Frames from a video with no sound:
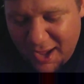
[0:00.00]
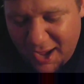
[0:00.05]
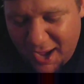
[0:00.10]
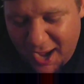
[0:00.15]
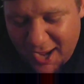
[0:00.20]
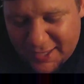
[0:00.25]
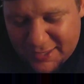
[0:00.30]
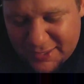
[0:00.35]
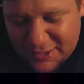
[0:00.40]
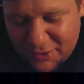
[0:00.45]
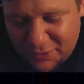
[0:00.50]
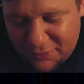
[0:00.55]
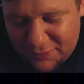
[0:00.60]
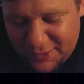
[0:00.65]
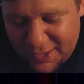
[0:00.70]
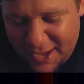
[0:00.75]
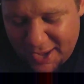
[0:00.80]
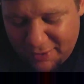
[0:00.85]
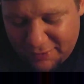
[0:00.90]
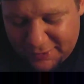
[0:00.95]
I don't
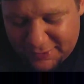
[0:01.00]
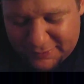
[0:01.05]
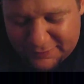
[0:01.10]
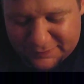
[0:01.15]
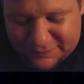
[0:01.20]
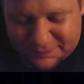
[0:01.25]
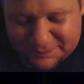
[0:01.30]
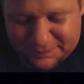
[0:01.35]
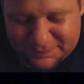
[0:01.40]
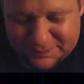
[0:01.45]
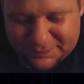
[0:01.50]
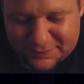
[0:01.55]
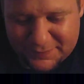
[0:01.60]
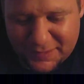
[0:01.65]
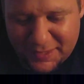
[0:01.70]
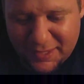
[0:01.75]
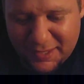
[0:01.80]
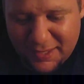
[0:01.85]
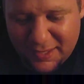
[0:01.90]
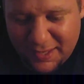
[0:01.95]
doubt it.
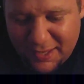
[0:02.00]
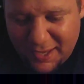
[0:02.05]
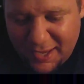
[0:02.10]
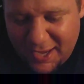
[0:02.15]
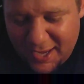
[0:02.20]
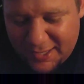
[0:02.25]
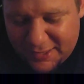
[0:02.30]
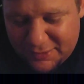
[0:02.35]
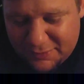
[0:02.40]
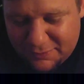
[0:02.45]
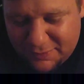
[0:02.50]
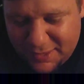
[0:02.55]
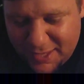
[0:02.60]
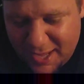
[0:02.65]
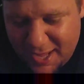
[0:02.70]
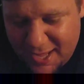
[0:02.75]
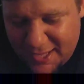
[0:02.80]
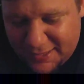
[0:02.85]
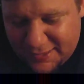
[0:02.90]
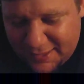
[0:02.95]
I do
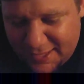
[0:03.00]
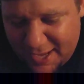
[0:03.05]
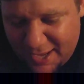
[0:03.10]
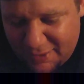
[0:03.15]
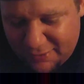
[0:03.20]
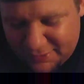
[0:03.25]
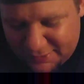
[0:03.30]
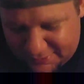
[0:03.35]
not doubt